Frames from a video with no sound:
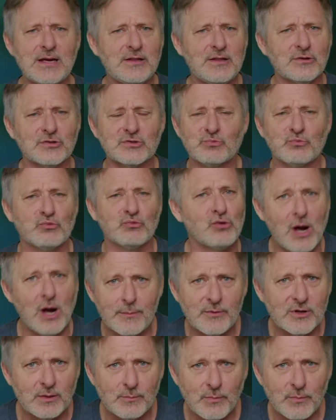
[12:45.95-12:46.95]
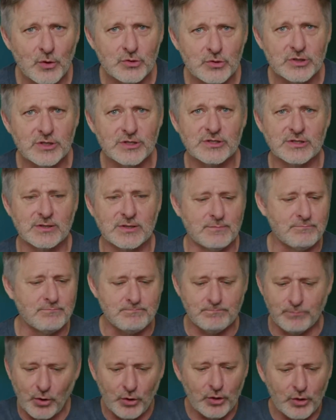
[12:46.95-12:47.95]
those primal emotions,
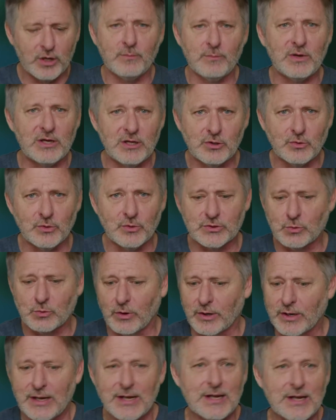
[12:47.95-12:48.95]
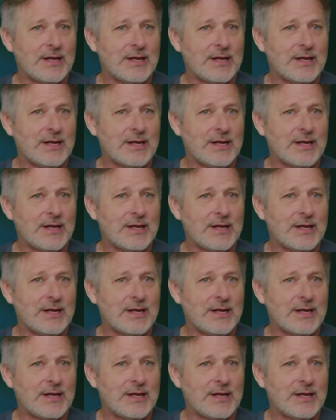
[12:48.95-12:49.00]
and put him into his work.